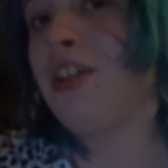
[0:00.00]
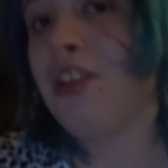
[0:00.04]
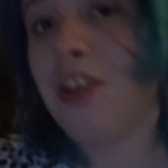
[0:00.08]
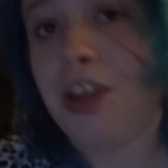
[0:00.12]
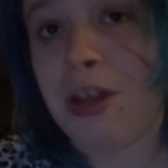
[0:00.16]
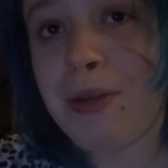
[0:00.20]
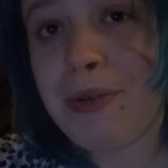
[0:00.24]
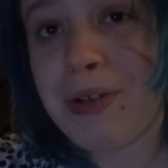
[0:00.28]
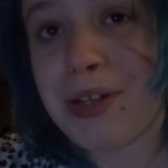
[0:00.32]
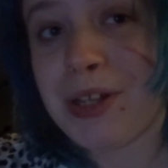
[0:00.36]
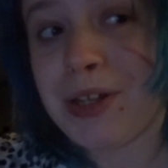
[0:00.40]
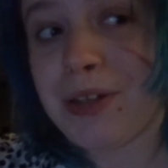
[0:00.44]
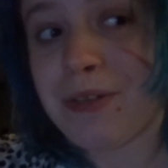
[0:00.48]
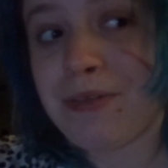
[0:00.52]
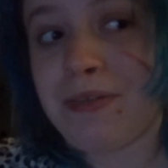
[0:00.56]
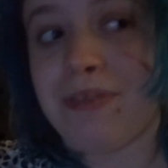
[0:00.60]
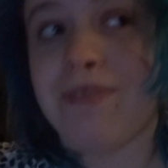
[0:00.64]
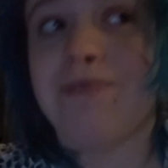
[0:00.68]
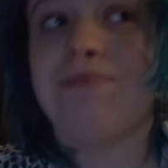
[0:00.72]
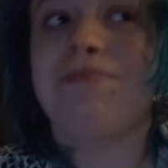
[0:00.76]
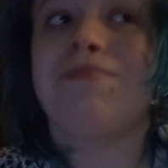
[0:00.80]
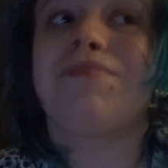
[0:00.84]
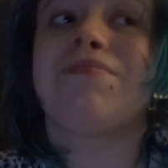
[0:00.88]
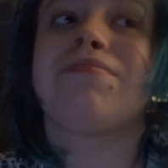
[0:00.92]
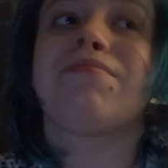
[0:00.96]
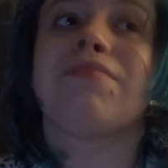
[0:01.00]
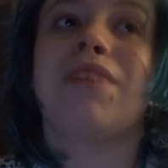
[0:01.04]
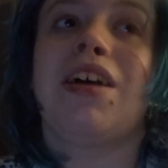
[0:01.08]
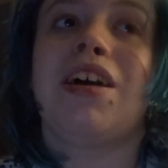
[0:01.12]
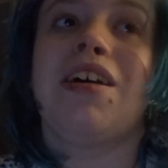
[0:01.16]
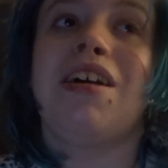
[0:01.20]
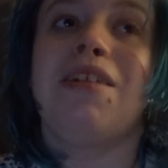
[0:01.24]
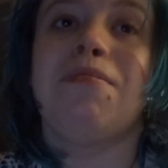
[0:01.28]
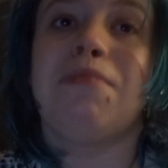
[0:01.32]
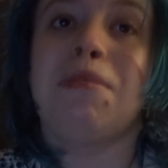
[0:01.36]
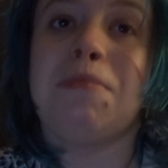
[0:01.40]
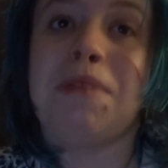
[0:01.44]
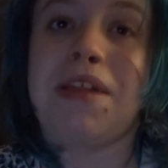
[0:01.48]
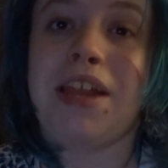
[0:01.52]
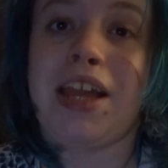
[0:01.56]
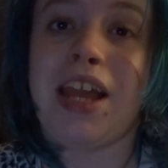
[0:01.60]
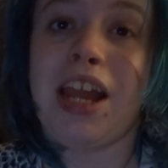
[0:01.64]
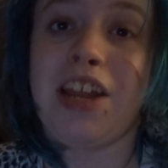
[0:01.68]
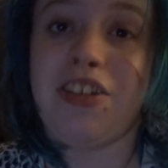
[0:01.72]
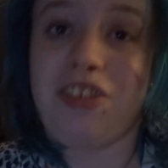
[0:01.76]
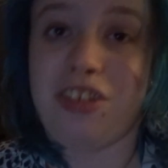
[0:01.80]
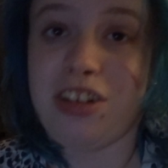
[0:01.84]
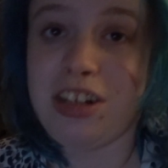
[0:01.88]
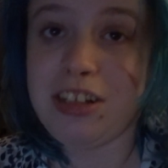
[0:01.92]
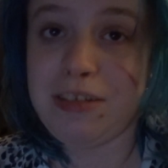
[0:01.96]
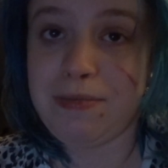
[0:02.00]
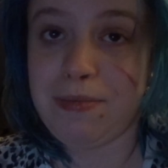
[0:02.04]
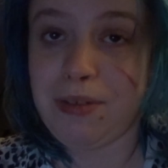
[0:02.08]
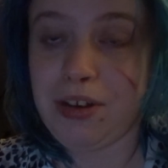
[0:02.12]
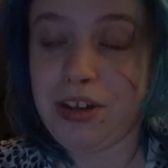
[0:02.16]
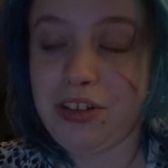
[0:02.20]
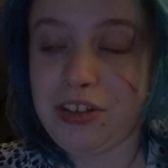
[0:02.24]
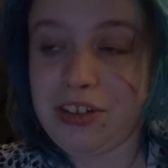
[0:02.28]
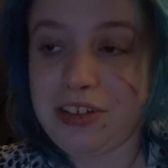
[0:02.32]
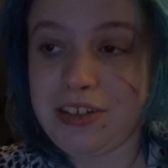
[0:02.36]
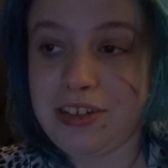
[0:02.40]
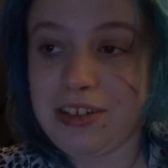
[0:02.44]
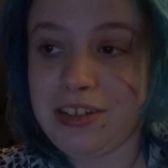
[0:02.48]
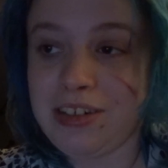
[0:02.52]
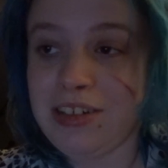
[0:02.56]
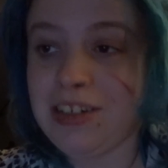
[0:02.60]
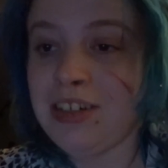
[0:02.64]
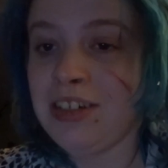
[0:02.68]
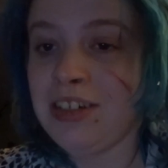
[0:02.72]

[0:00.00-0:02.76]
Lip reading: No, I don't. My medication is monitored